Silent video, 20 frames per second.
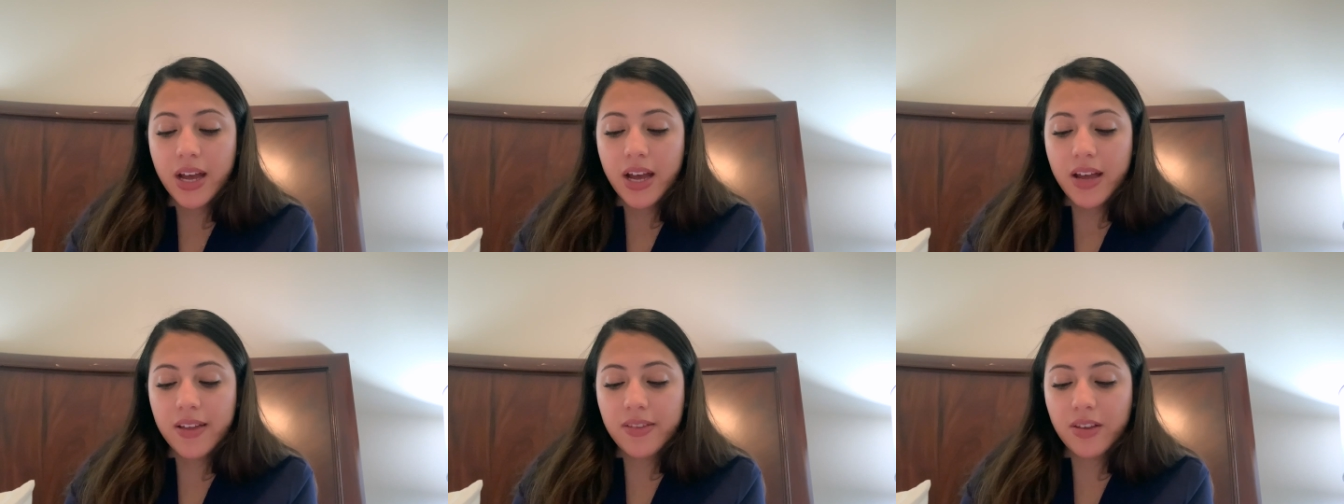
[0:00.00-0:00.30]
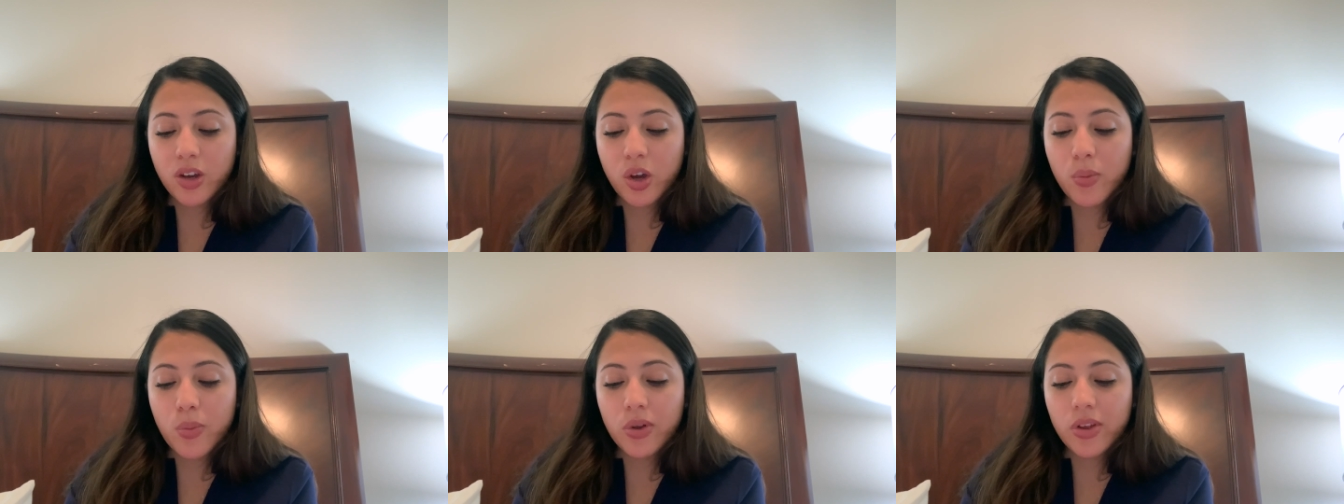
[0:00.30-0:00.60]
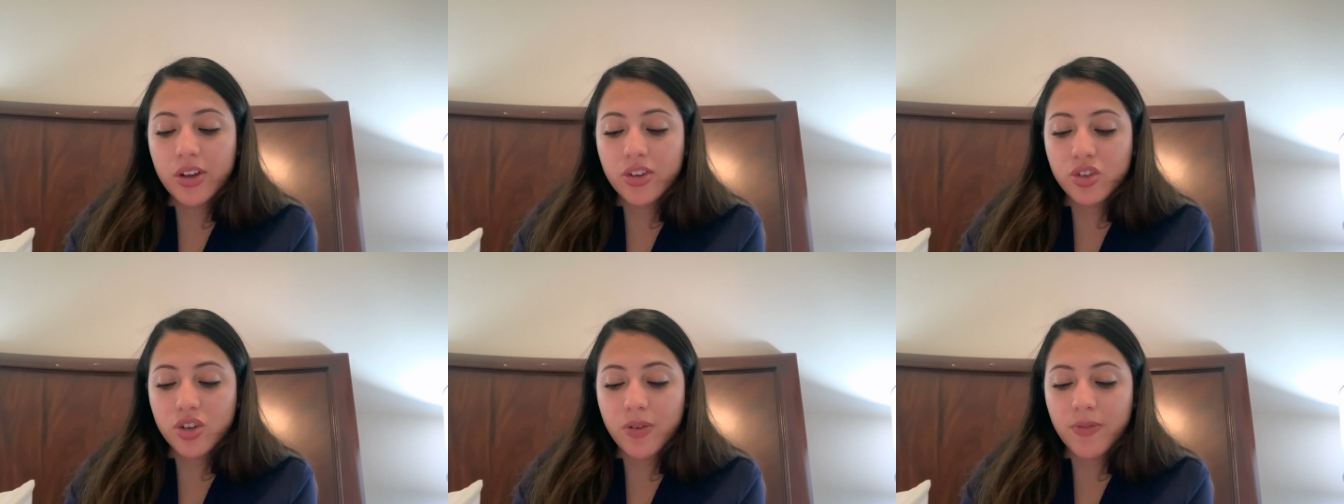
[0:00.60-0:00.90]
It's
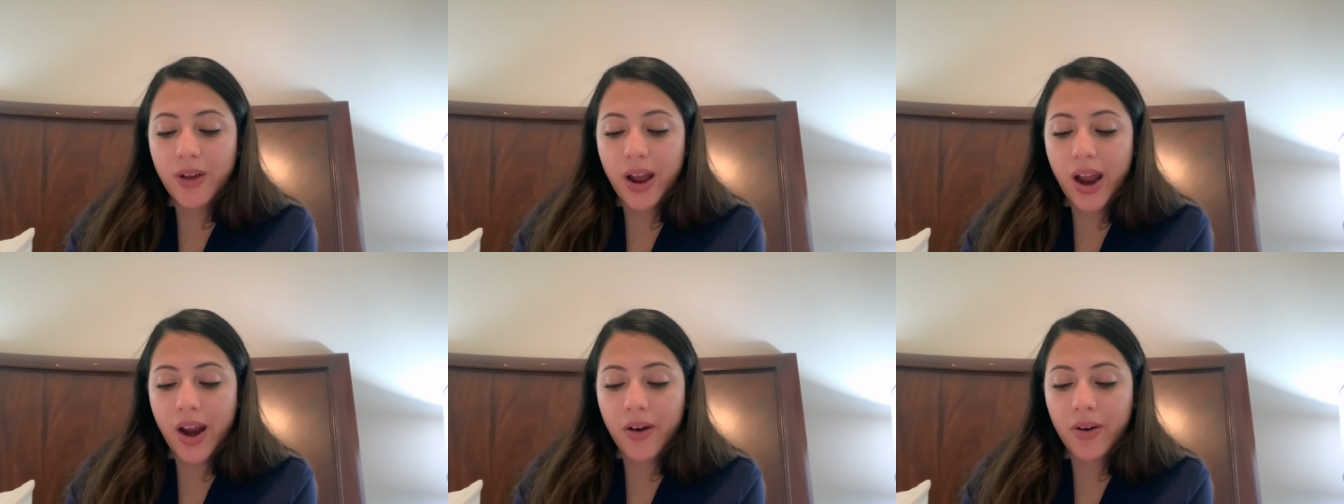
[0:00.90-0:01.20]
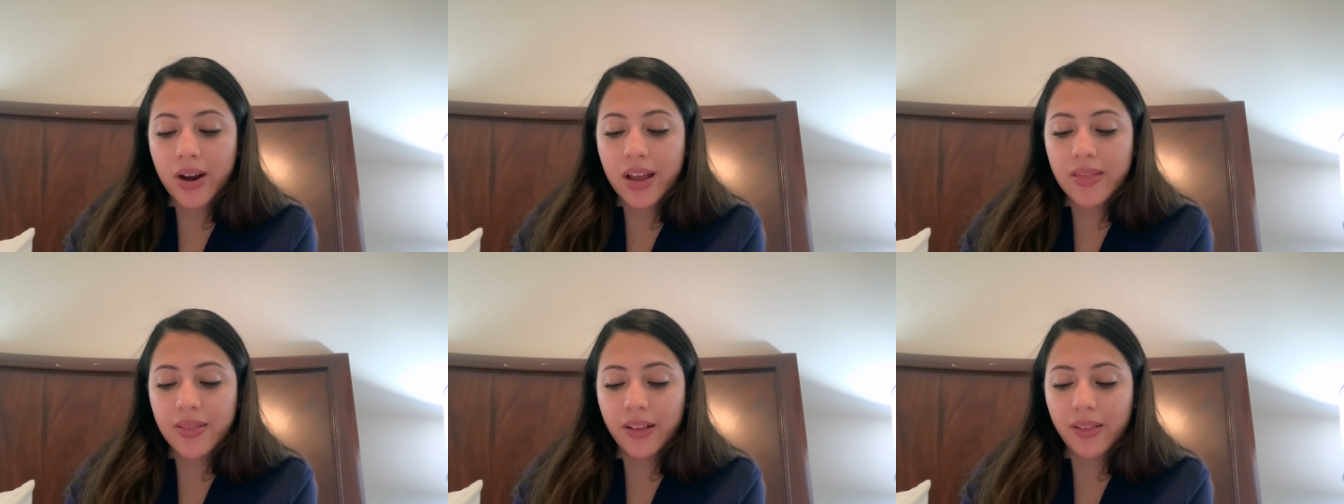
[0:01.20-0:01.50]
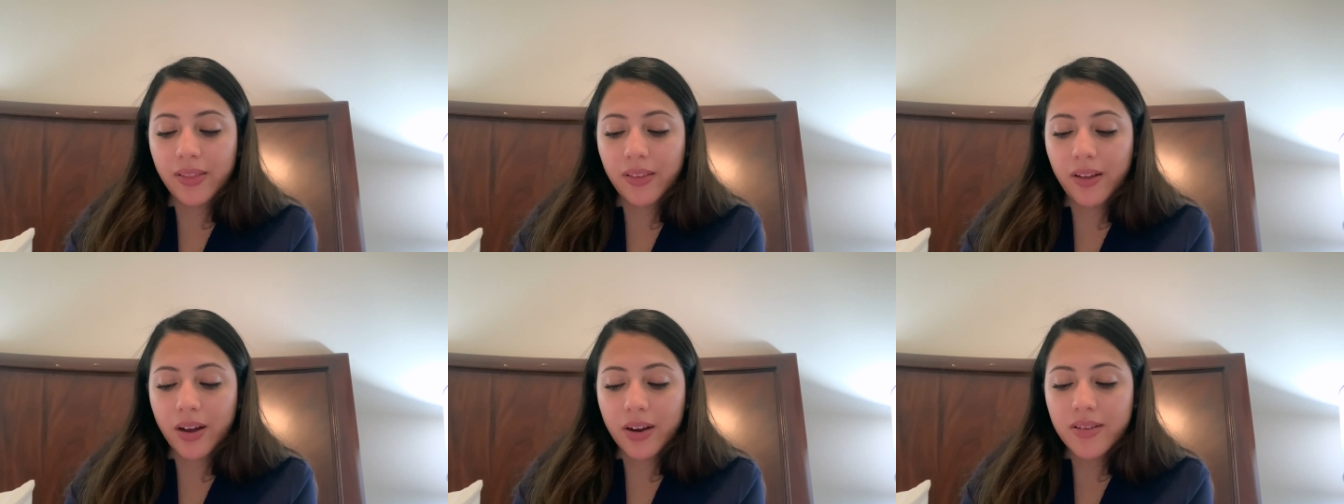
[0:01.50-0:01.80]
accumulation of air in the
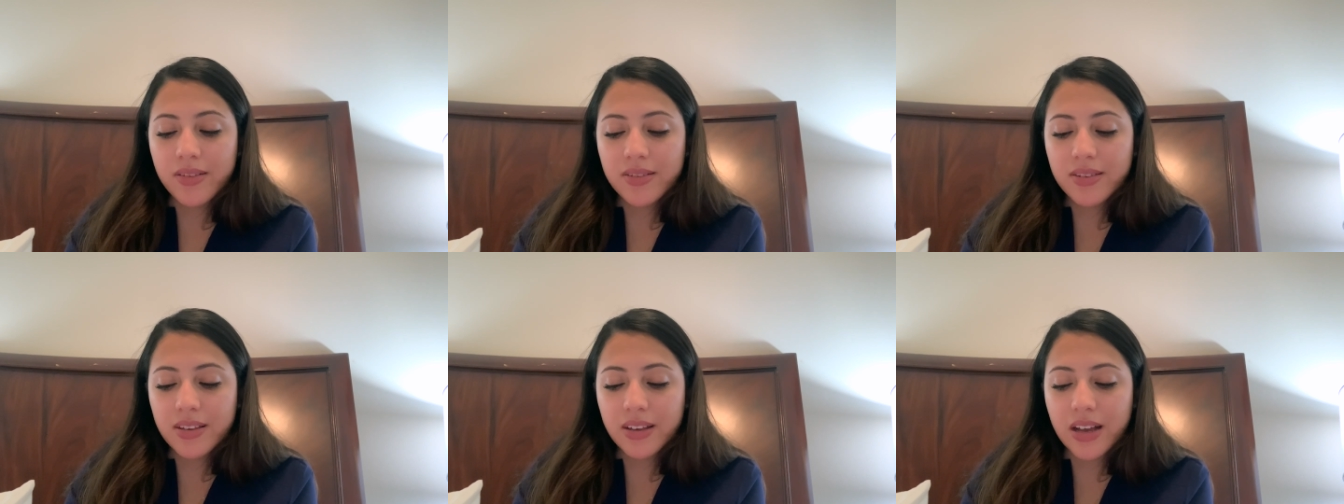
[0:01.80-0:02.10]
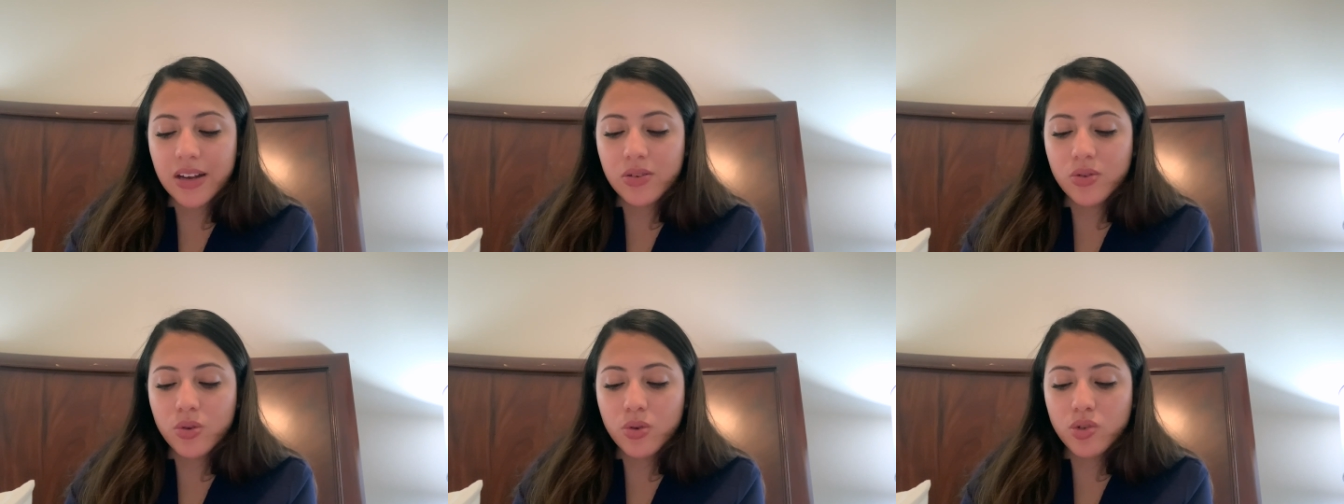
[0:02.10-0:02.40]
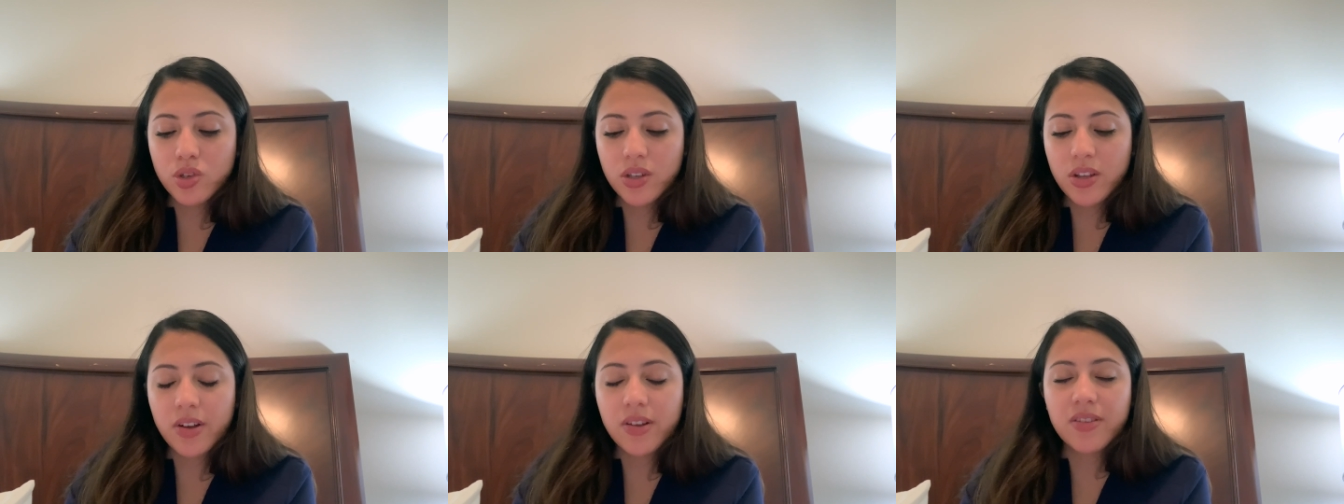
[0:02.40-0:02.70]
lungs, and
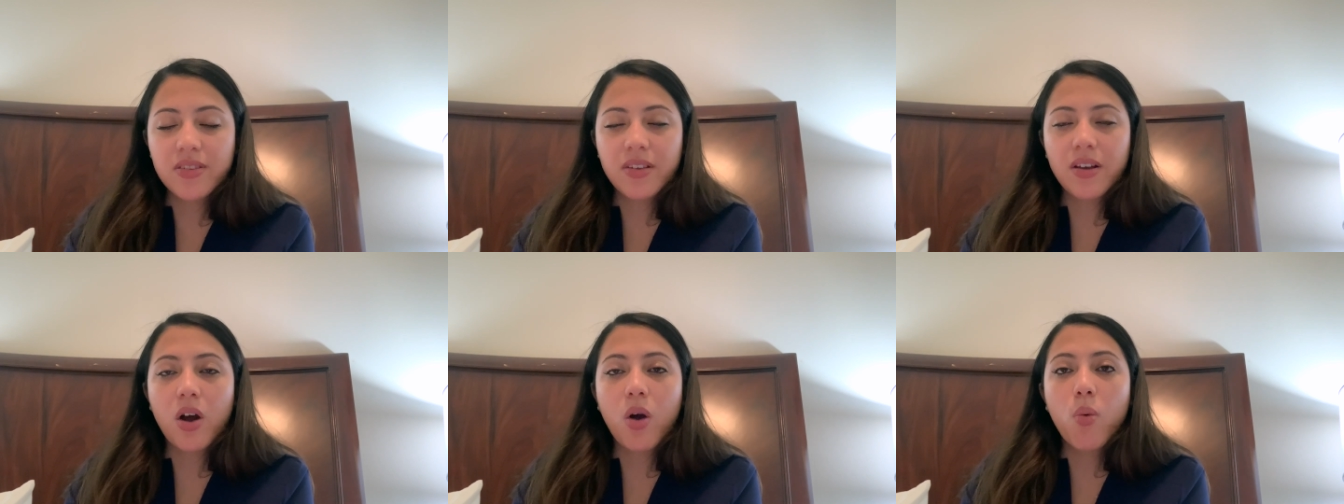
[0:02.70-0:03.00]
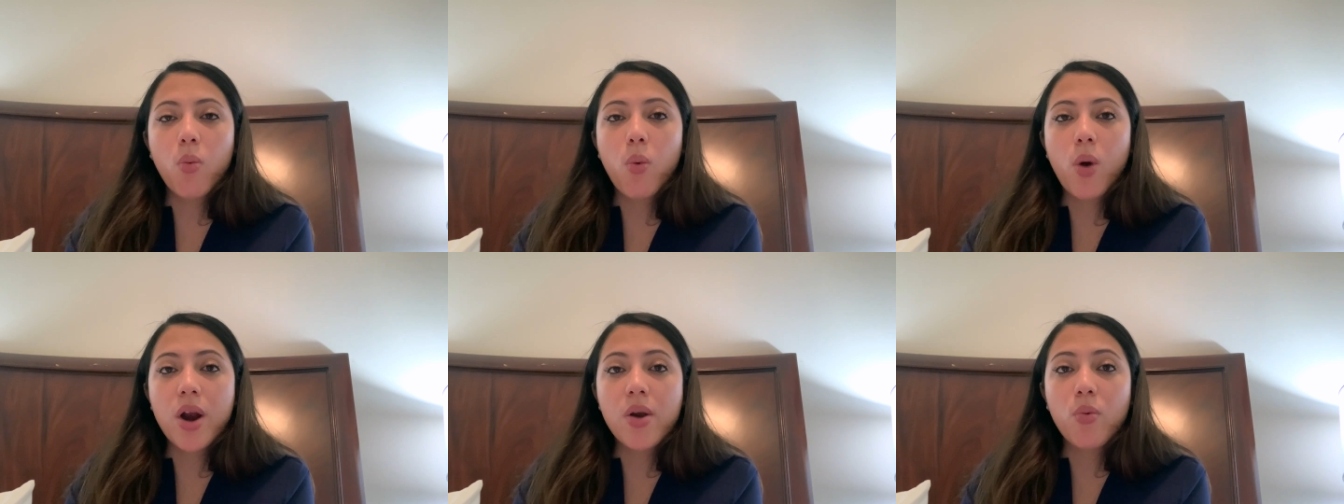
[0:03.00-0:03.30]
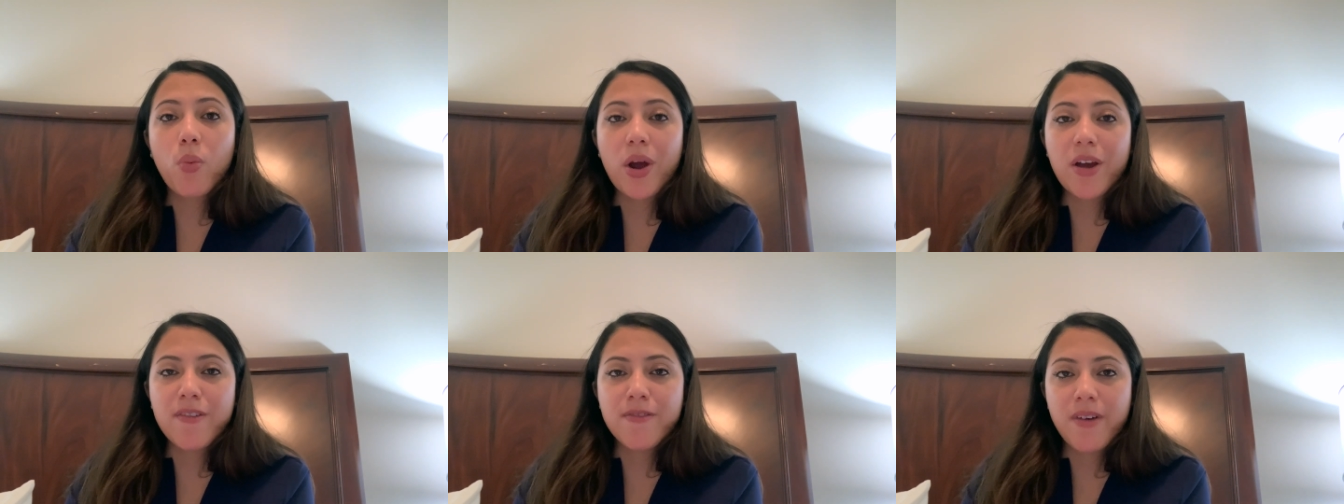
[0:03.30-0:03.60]
usually that's a
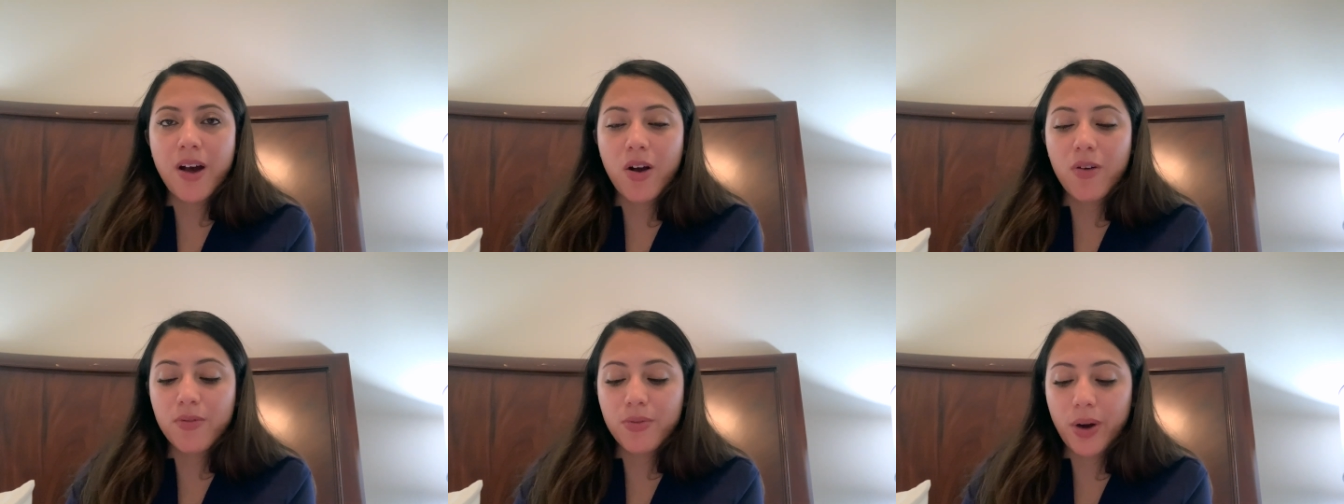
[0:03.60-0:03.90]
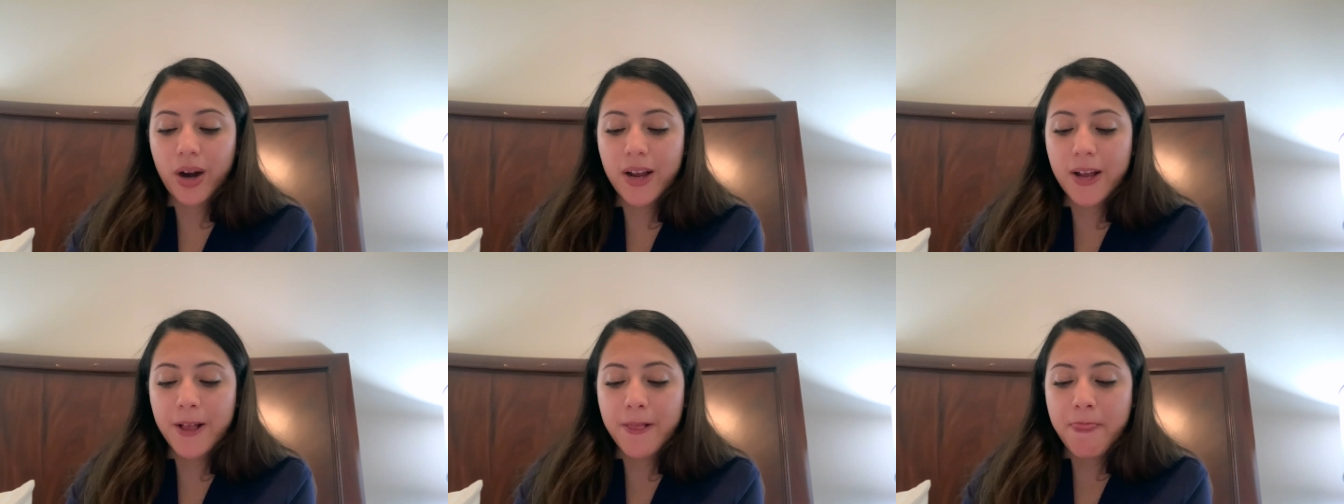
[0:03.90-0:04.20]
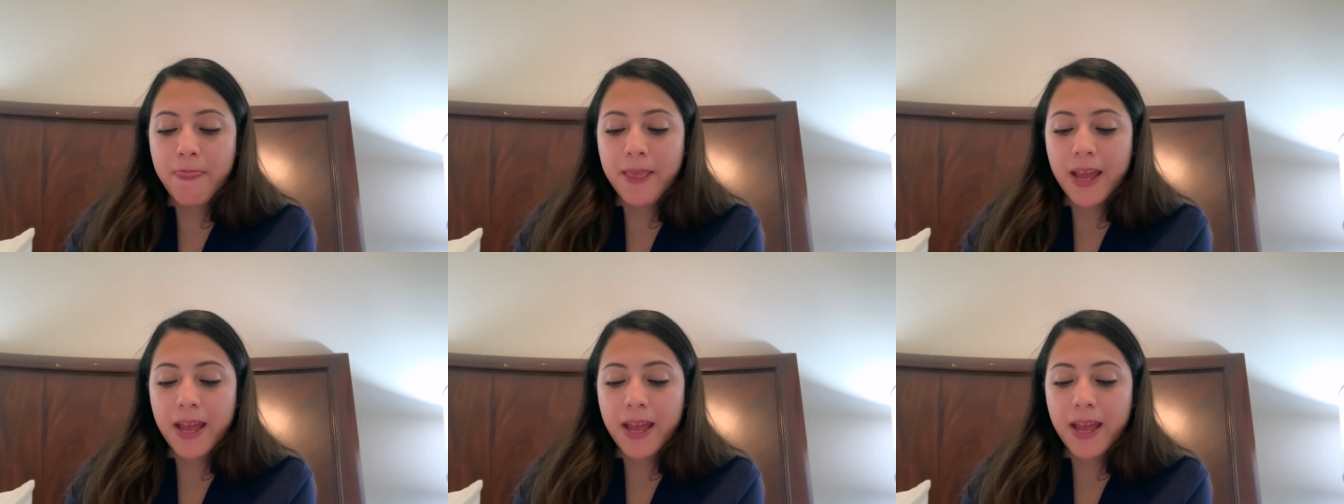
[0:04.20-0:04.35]
one-way valve, right?